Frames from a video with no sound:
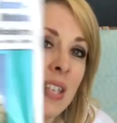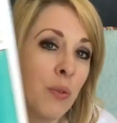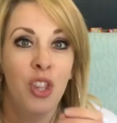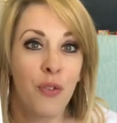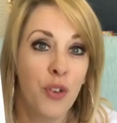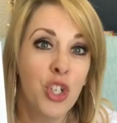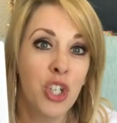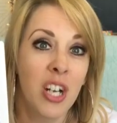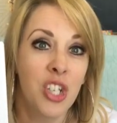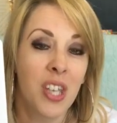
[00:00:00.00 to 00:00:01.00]
And the first
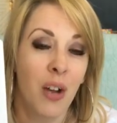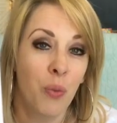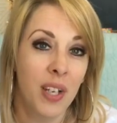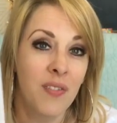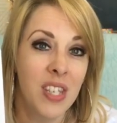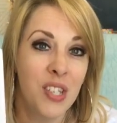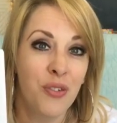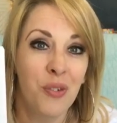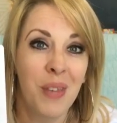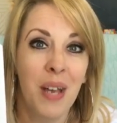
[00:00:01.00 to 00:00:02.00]
year I just got one of these
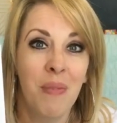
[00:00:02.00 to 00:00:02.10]
from them,